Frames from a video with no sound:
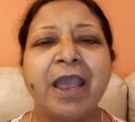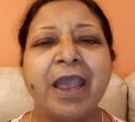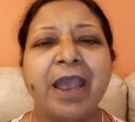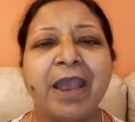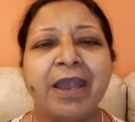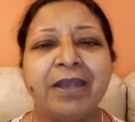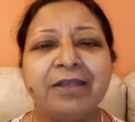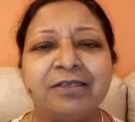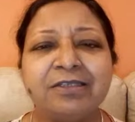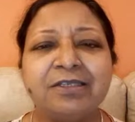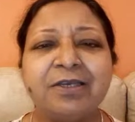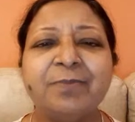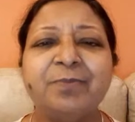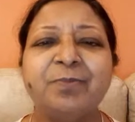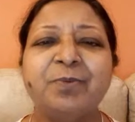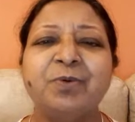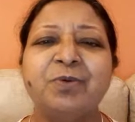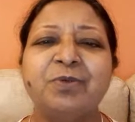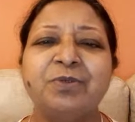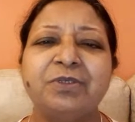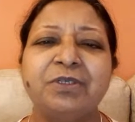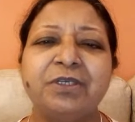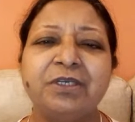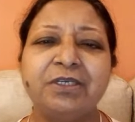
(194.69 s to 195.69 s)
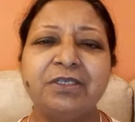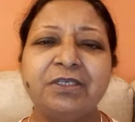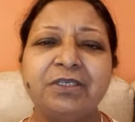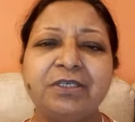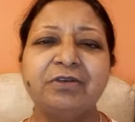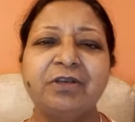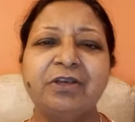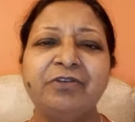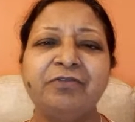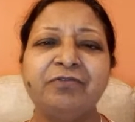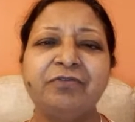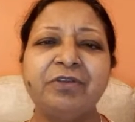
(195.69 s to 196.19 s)
And suppose
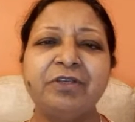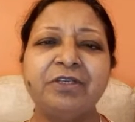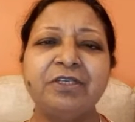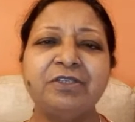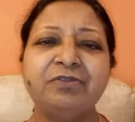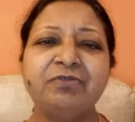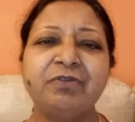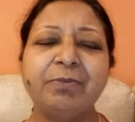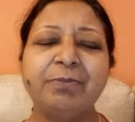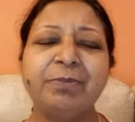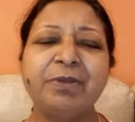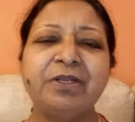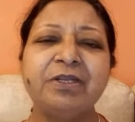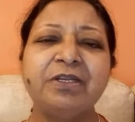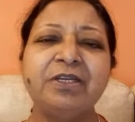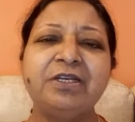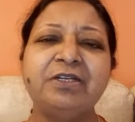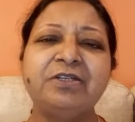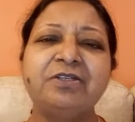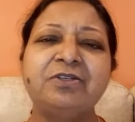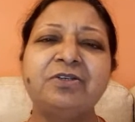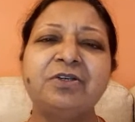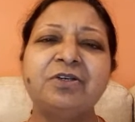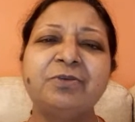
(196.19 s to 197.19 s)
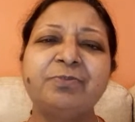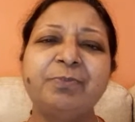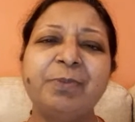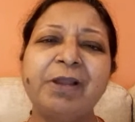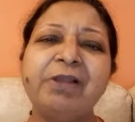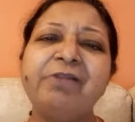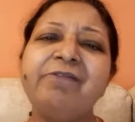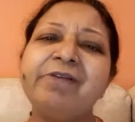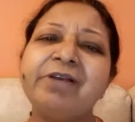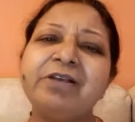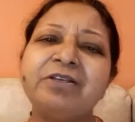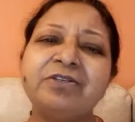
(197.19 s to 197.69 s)
if these women need
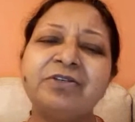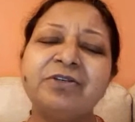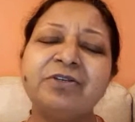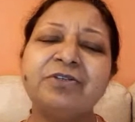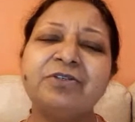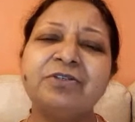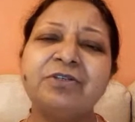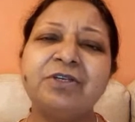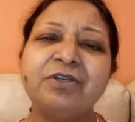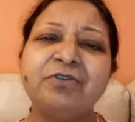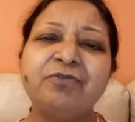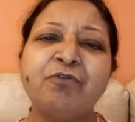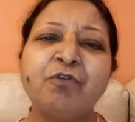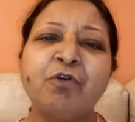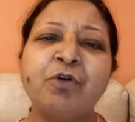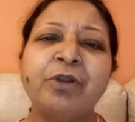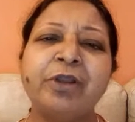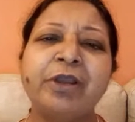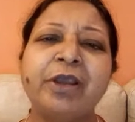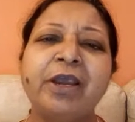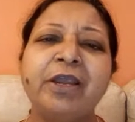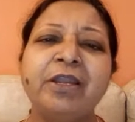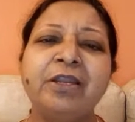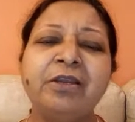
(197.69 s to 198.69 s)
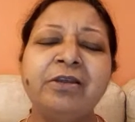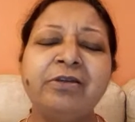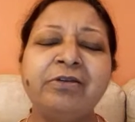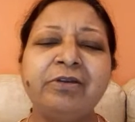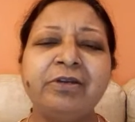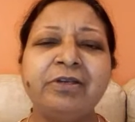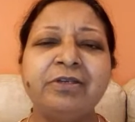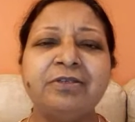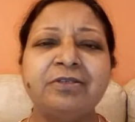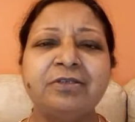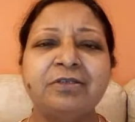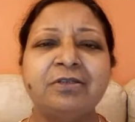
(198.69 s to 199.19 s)
pelvic surgery for any
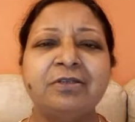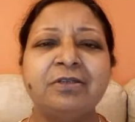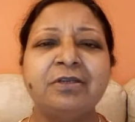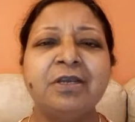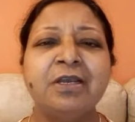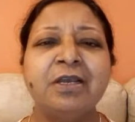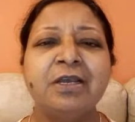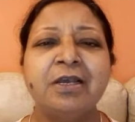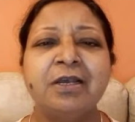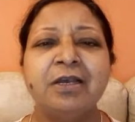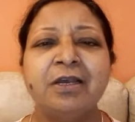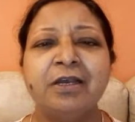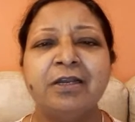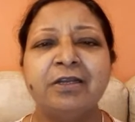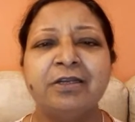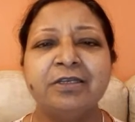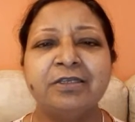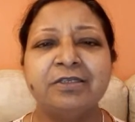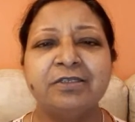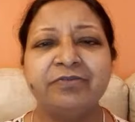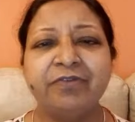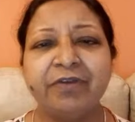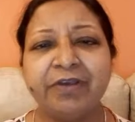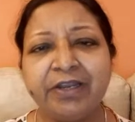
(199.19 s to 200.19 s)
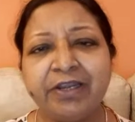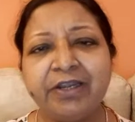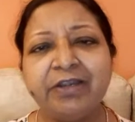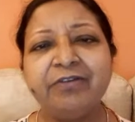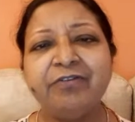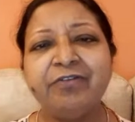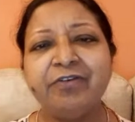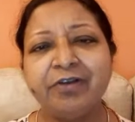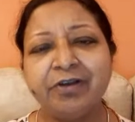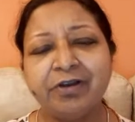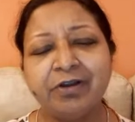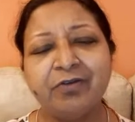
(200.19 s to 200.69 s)
reason, it is very
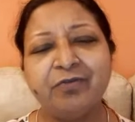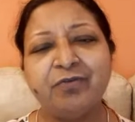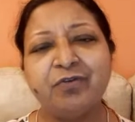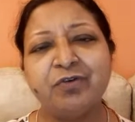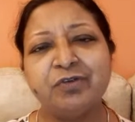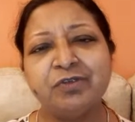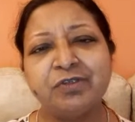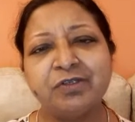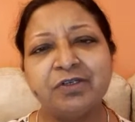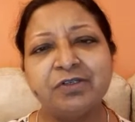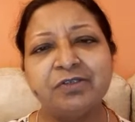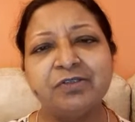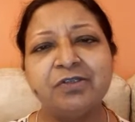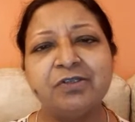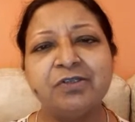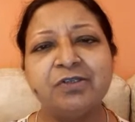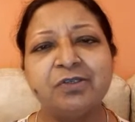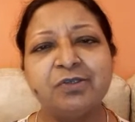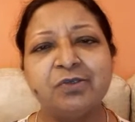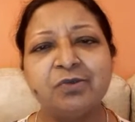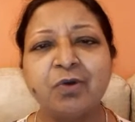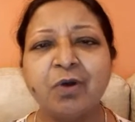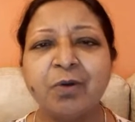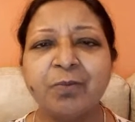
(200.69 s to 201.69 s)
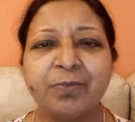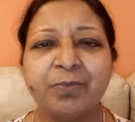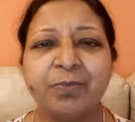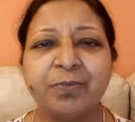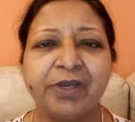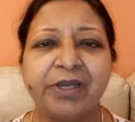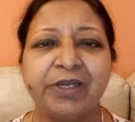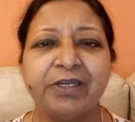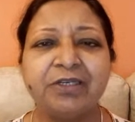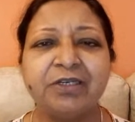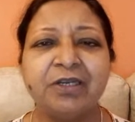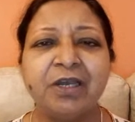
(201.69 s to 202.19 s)
difficult for surgeons to
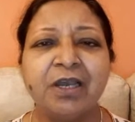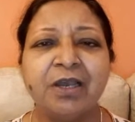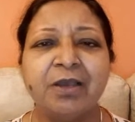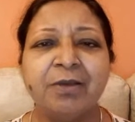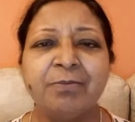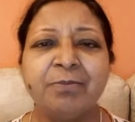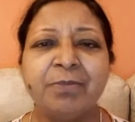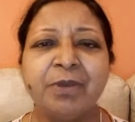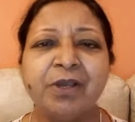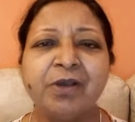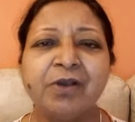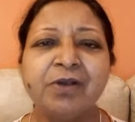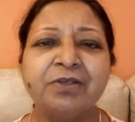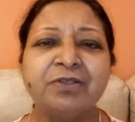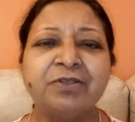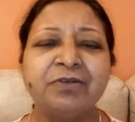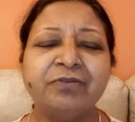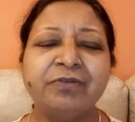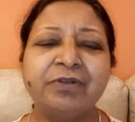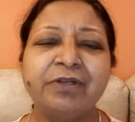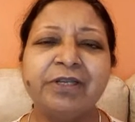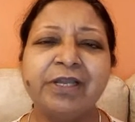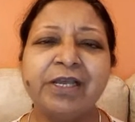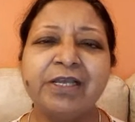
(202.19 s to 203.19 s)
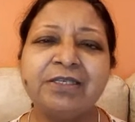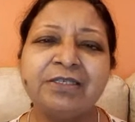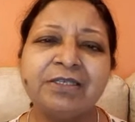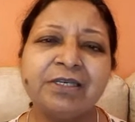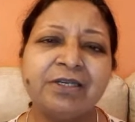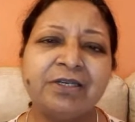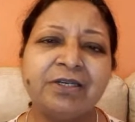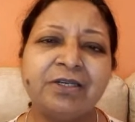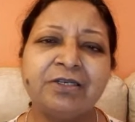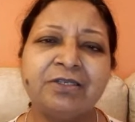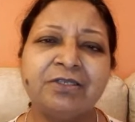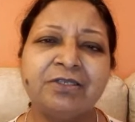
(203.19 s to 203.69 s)
operate because of the dense
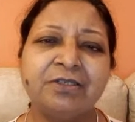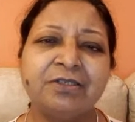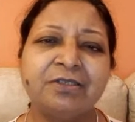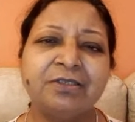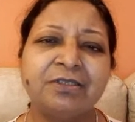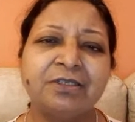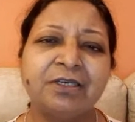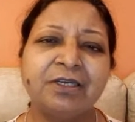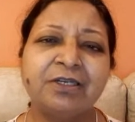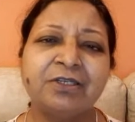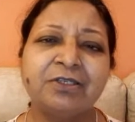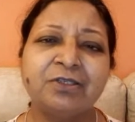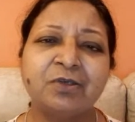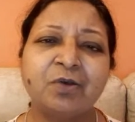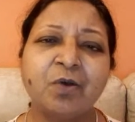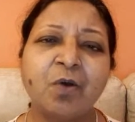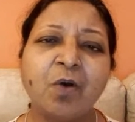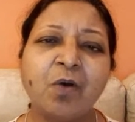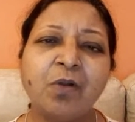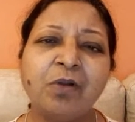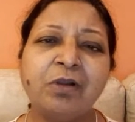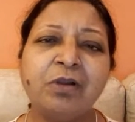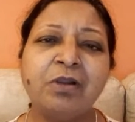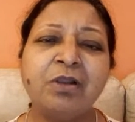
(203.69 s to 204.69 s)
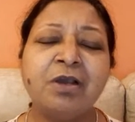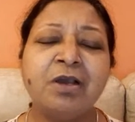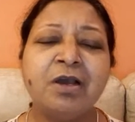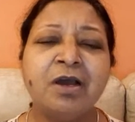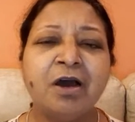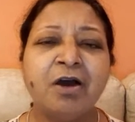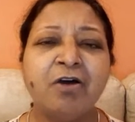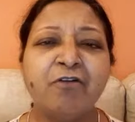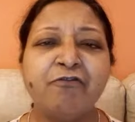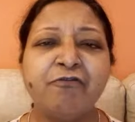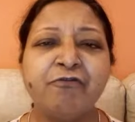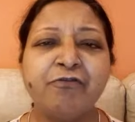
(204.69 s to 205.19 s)
adhesions. It's all
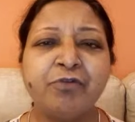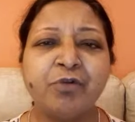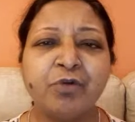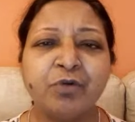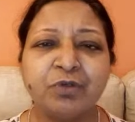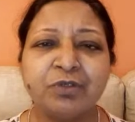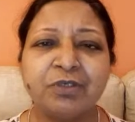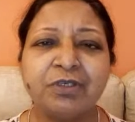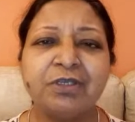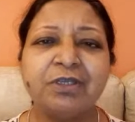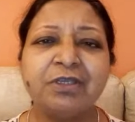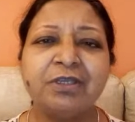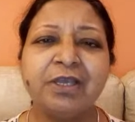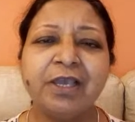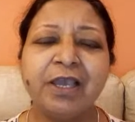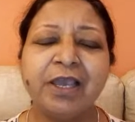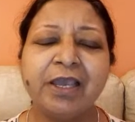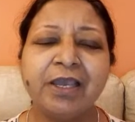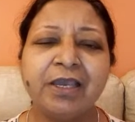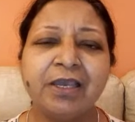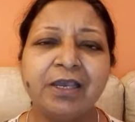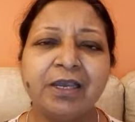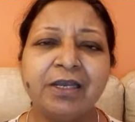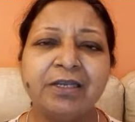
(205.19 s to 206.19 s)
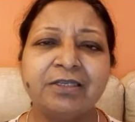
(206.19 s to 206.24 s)
a frozen thing.